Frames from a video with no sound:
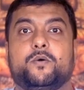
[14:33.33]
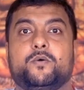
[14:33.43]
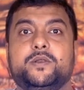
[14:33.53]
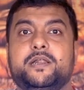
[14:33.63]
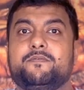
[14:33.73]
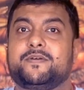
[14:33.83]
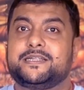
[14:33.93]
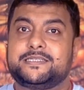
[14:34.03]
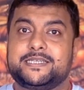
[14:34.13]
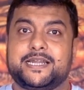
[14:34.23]
Only
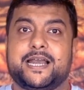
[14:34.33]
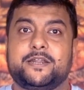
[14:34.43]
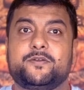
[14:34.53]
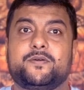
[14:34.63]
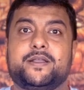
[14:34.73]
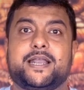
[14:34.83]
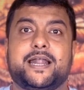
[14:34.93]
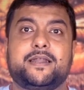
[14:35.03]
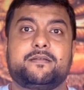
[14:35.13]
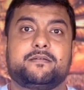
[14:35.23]
one scenario
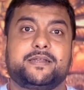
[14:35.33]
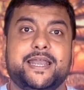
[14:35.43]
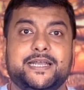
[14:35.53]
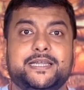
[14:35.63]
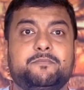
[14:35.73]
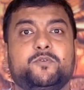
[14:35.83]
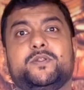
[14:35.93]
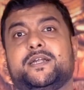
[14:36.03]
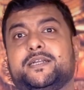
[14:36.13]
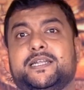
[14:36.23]
can take them to
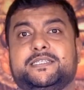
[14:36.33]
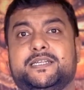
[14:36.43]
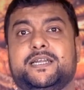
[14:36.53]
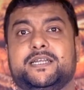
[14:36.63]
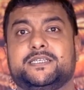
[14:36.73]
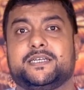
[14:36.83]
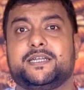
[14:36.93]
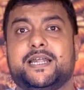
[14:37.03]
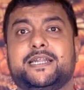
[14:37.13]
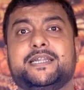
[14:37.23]
their
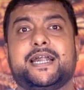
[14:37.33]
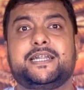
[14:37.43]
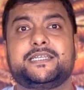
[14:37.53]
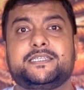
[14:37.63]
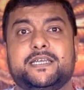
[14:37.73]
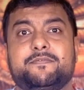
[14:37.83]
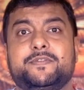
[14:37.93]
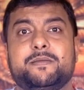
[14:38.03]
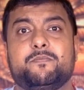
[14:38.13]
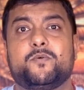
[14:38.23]
destination, and that is
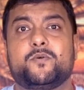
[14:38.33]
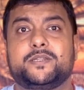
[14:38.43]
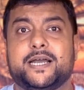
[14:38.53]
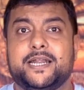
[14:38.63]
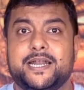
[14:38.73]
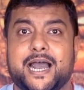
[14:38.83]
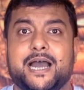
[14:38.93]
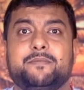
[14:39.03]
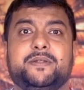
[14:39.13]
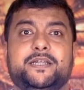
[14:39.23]
if they both are in
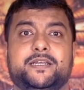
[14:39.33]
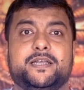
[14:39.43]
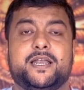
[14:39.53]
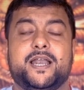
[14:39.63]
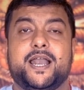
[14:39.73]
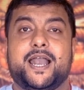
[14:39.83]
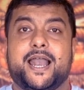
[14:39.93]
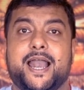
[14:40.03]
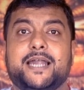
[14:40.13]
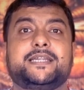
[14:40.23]
harmony
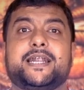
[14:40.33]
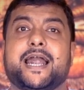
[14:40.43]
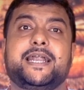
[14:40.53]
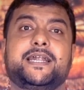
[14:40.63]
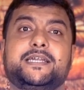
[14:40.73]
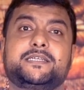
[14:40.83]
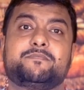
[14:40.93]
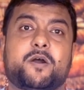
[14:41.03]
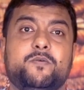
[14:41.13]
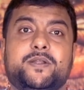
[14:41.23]
and the rider is
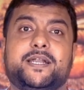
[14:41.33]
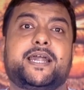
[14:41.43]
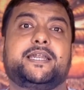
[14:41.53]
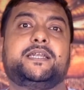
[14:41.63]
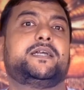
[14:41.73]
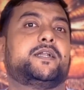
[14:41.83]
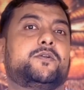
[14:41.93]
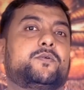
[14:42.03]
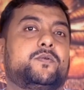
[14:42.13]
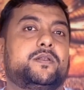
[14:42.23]
mounted and in
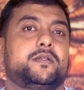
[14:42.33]
control.